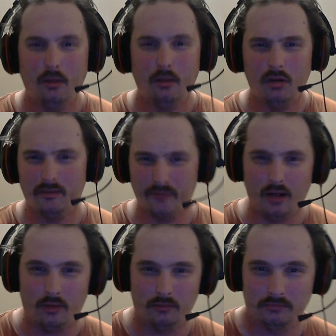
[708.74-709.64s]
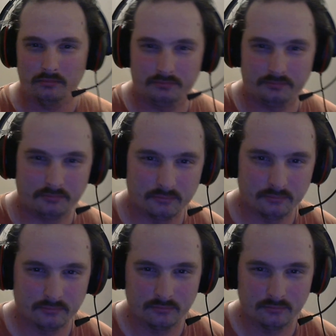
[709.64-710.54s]
Who would have known
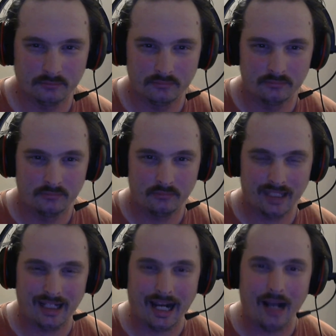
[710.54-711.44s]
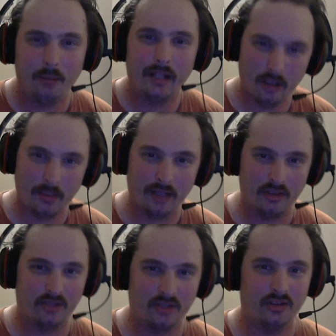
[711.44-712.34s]
that I would hear
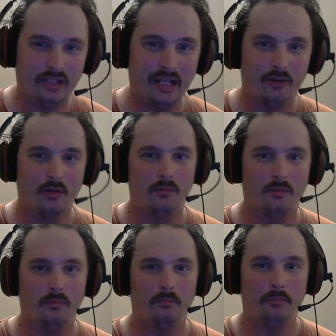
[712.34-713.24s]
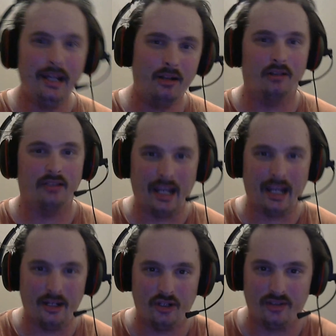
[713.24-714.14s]
about Dustin Tatro being on
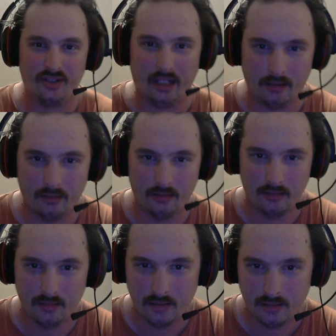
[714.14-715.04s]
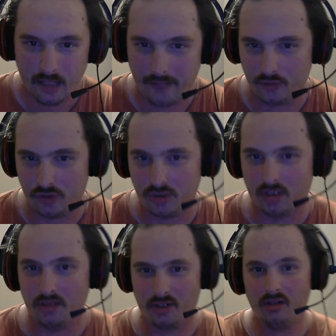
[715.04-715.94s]
KGNZ after
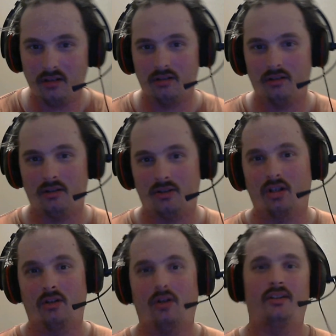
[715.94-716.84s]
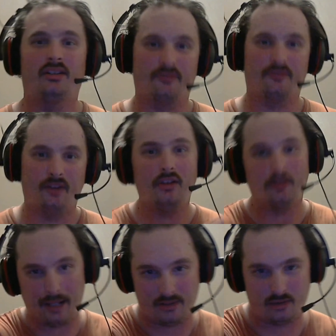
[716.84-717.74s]
Shawn Hardesty's
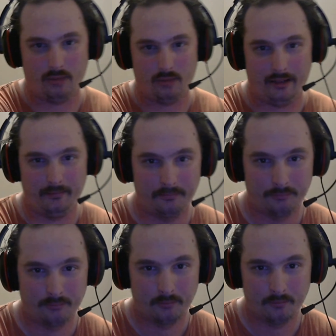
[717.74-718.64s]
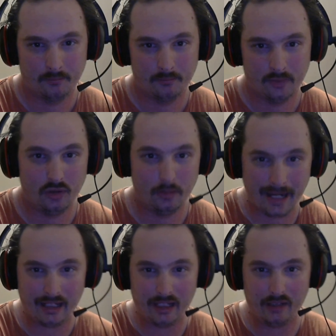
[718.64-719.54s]
father passed away due to
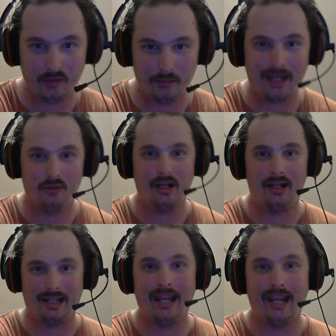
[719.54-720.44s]
pancreatic